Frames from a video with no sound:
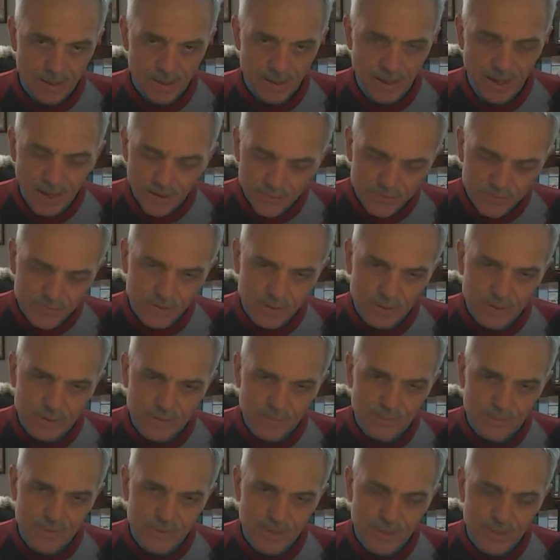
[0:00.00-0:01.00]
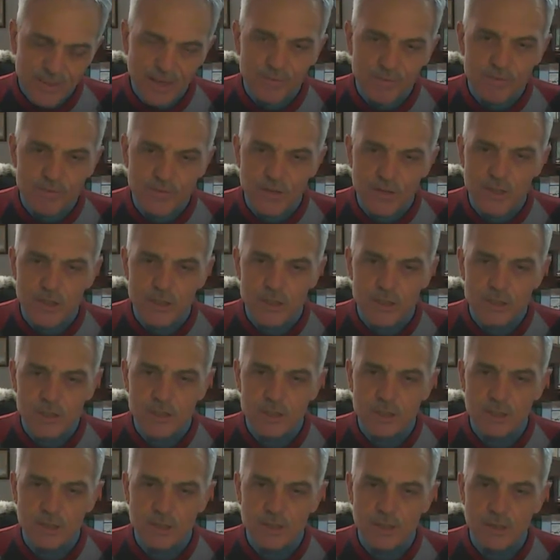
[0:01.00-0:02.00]
After the
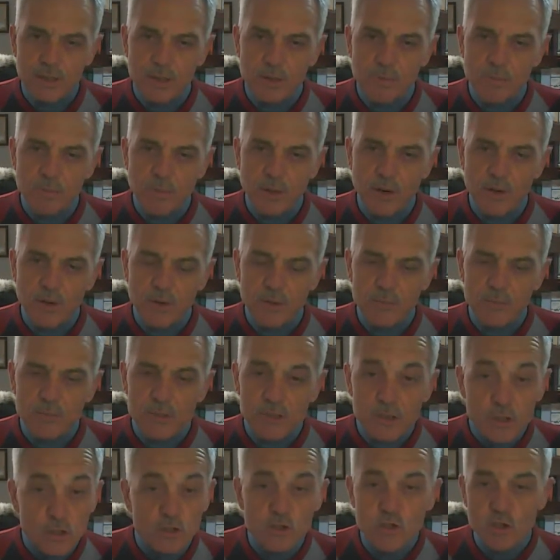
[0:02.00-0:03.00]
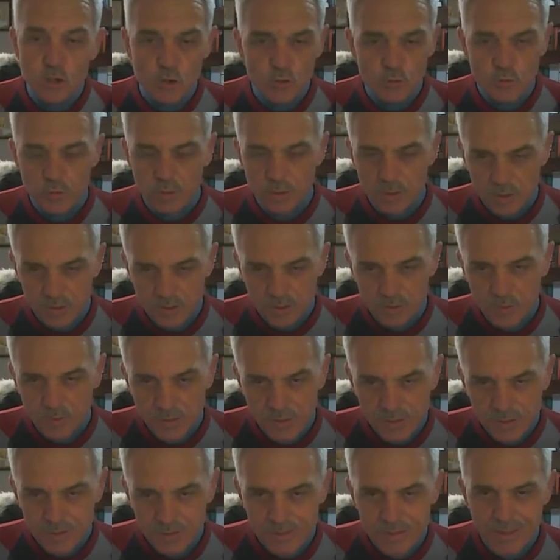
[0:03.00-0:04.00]
unfinished poems, the jewels, we
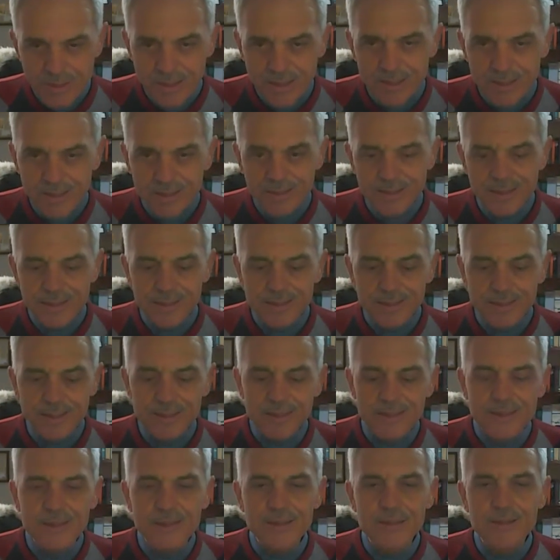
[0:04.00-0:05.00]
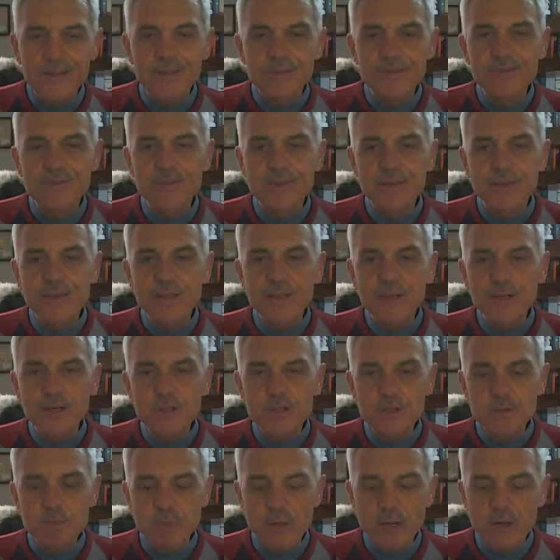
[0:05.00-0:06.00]
can say, of
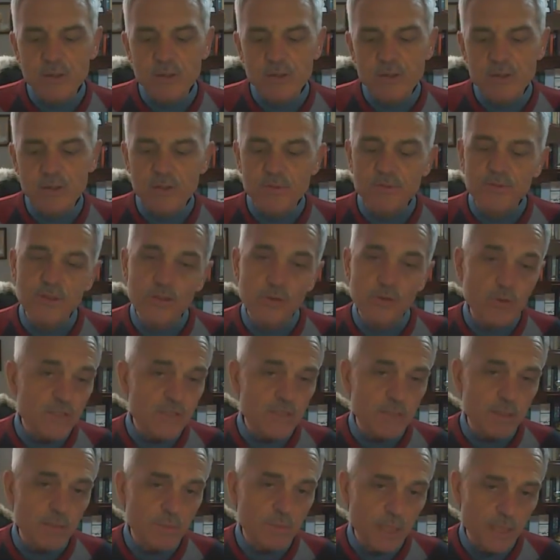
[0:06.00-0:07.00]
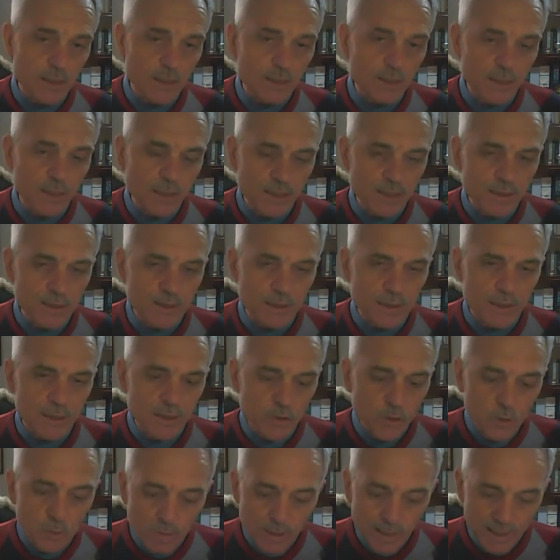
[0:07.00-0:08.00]
English poetry of Christabel and
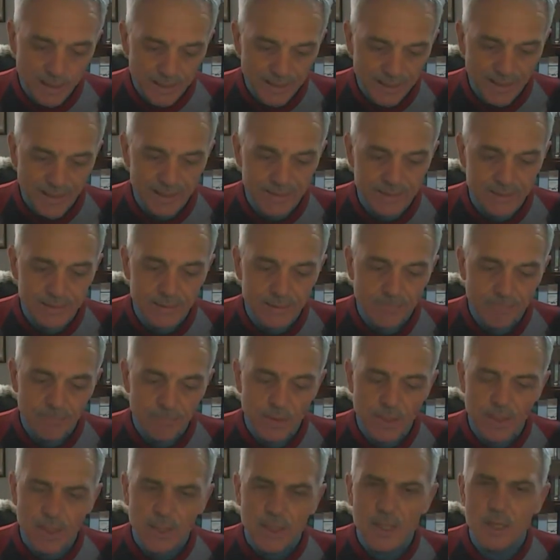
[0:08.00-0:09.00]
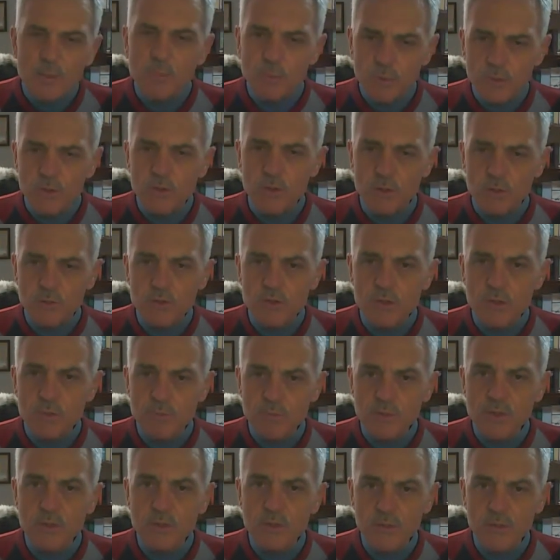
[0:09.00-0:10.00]
Kubla Khan, he produced
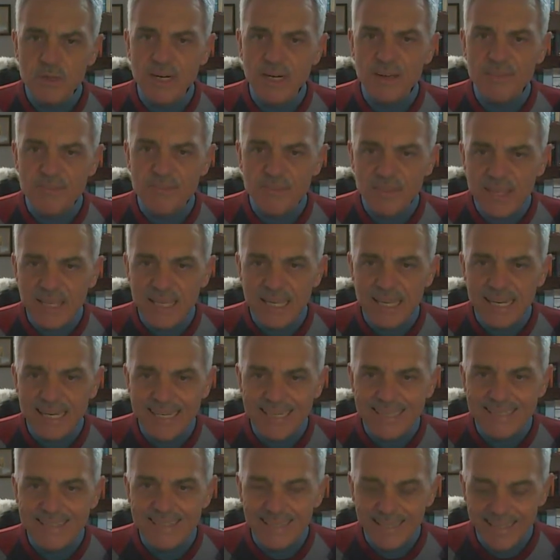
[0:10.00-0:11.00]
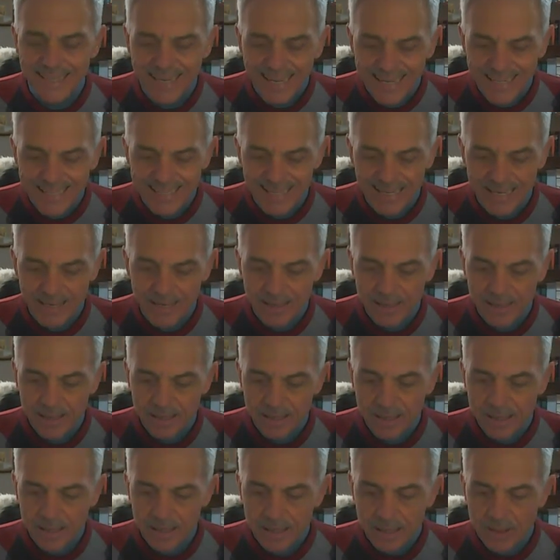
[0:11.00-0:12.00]
Biographia Literaria,
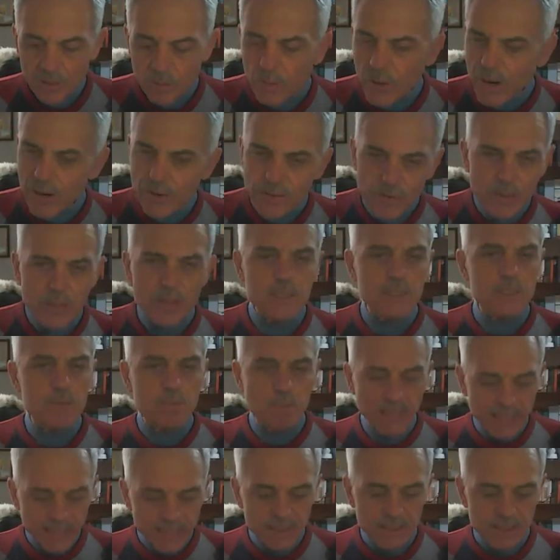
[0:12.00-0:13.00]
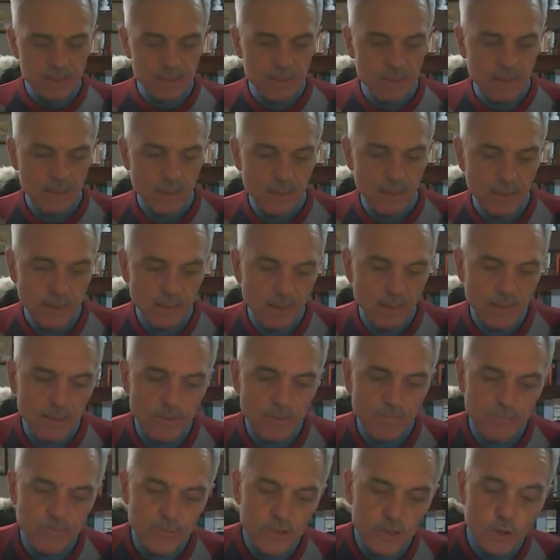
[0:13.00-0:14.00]
where he explained
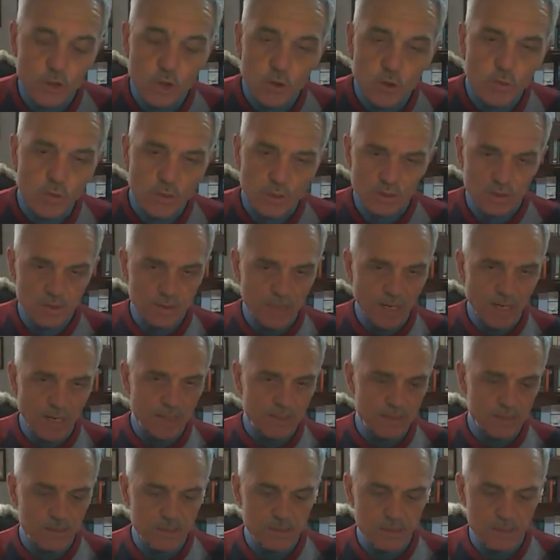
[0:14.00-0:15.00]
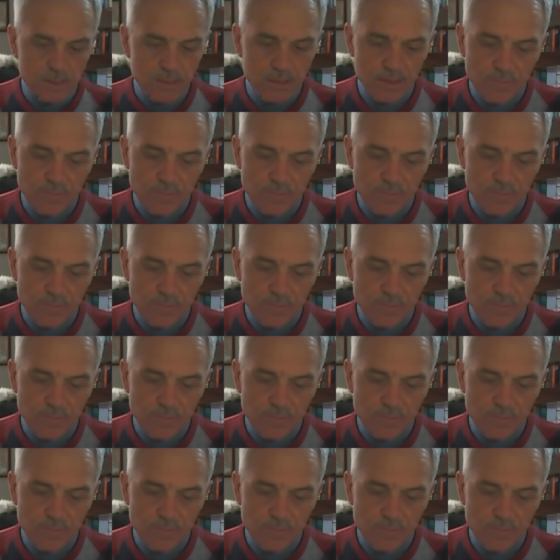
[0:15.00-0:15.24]
the dual task